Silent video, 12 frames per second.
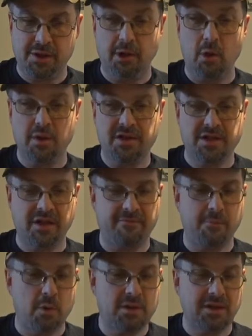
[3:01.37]
lower stuff
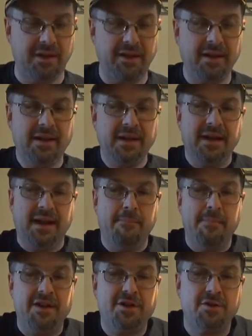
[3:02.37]
mostly, and
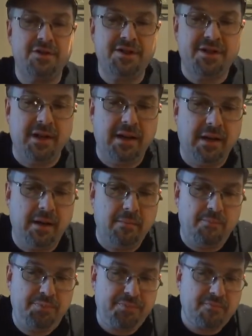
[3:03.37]
measures
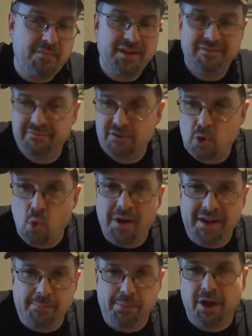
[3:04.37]

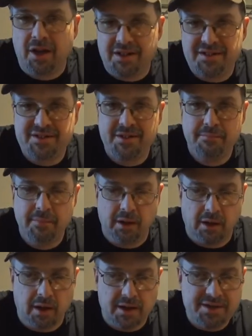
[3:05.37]
20 plus
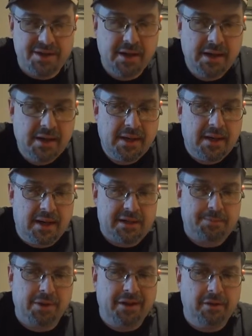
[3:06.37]
milligauss. That's
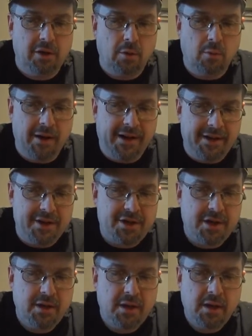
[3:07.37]
pretty low
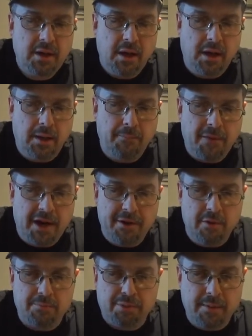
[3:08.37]
range. I
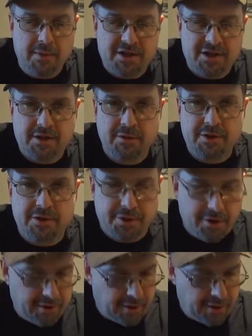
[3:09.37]
know pretty much as soon as you turn it